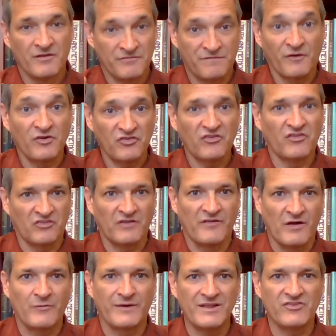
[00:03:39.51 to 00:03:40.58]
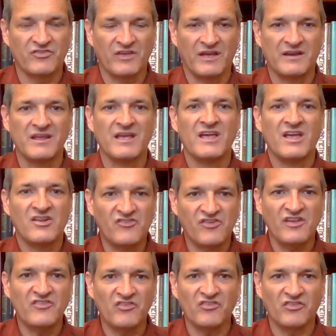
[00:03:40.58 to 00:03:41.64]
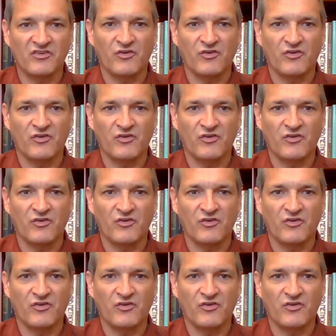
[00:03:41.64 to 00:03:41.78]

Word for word: First, as I've already said, Jesus